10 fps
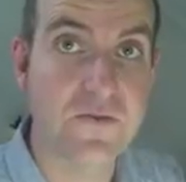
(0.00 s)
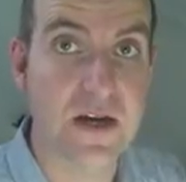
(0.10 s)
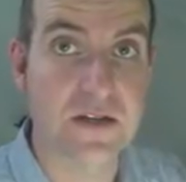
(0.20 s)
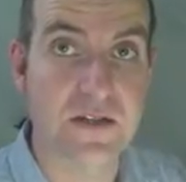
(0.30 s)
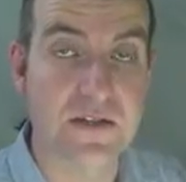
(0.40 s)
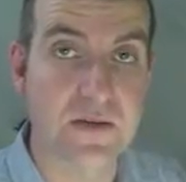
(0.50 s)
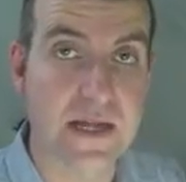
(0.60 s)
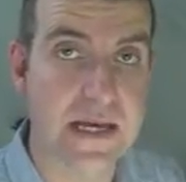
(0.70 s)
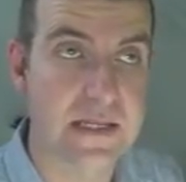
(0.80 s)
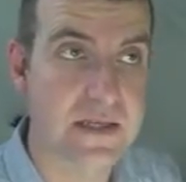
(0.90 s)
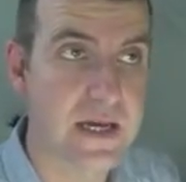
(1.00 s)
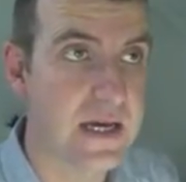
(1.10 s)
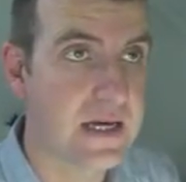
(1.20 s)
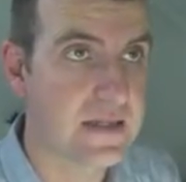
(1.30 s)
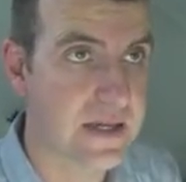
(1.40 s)
function, so it has
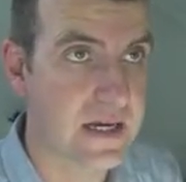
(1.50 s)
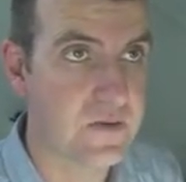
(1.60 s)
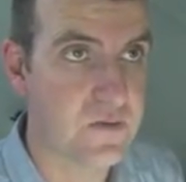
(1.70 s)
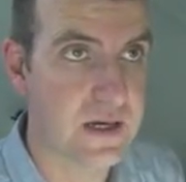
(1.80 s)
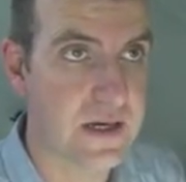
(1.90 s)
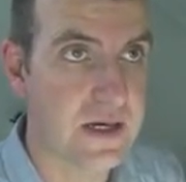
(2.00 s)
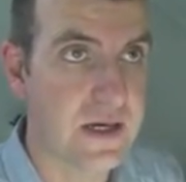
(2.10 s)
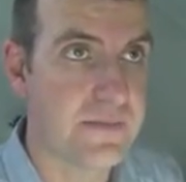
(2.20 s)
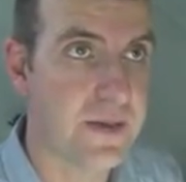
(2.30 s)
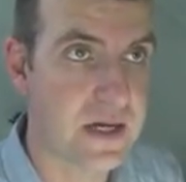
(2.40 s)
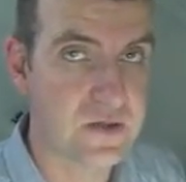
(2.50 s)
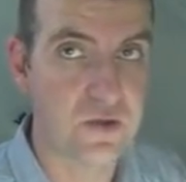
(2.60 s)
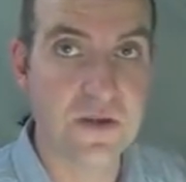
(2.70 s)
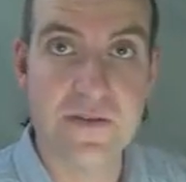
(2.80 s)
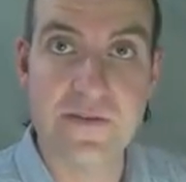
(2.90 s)
second order partial
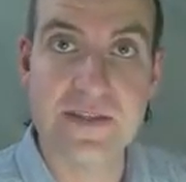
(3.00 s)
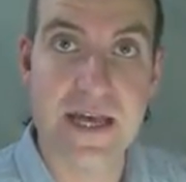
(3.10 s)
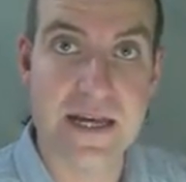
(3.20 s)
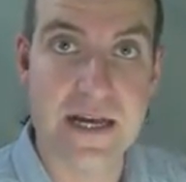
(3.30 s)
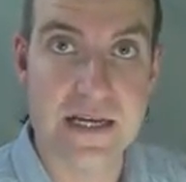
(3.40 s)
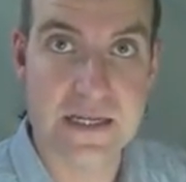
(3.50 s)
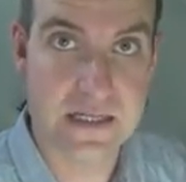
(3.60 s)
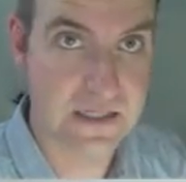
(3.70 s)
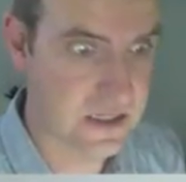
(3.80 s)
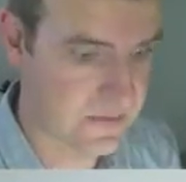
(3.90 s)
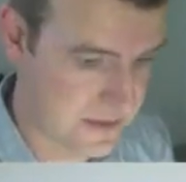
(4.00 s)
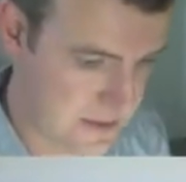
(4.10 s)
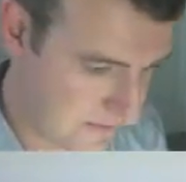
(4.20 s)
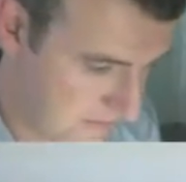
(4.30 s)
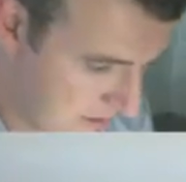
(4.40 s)
derivatives that are continuous.